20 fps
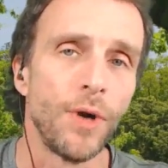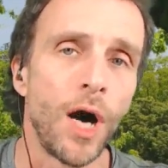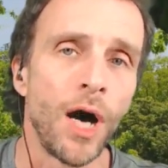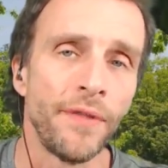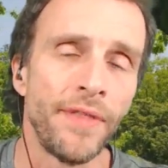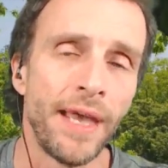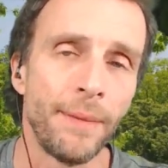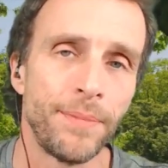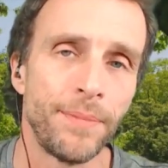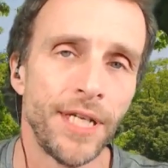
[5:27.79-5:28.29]

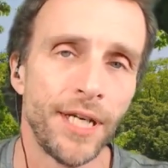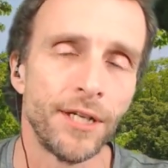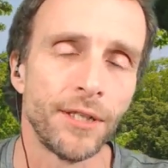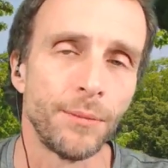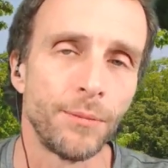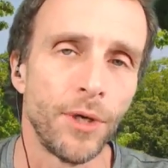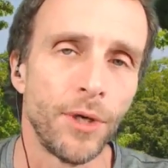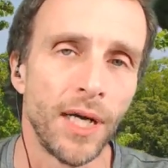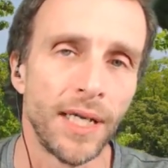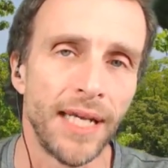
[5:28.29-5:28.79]
on that particular
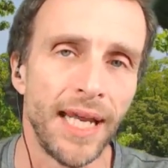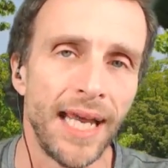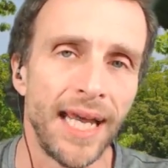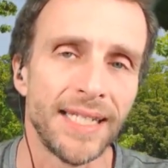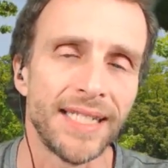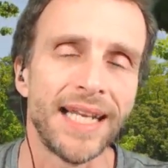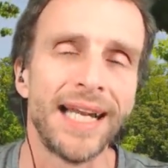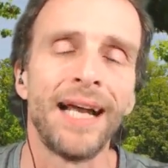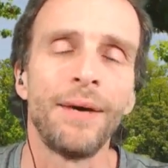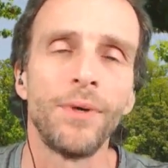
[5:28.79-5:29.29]

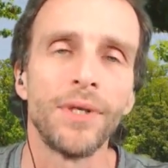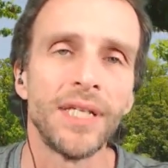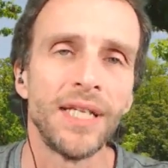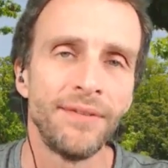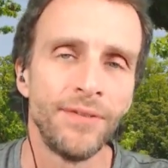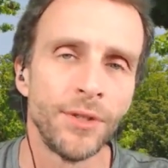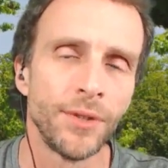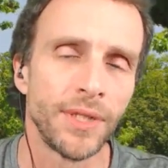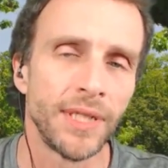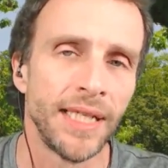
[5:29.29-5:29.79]
broadcast, and I will
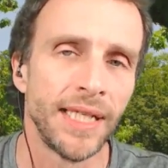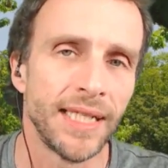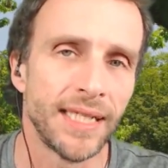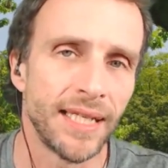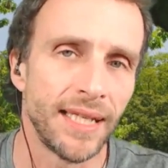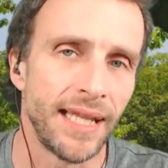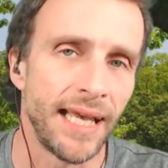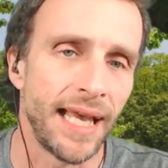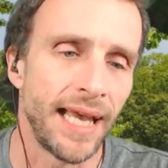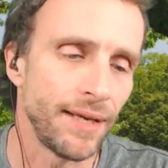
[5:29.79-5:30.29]
give you a link
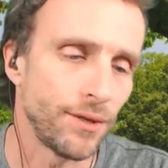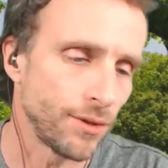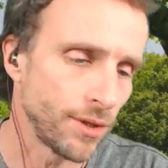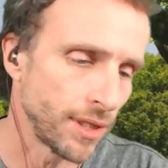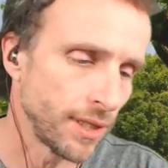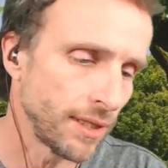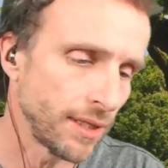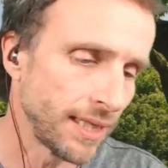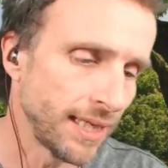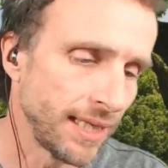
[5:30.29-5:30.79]
to that, or